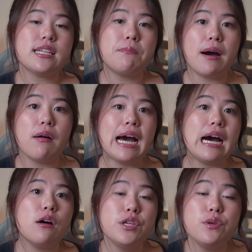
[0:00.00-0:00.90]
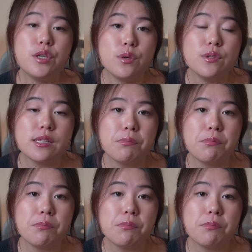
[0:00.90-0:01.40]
about how you use the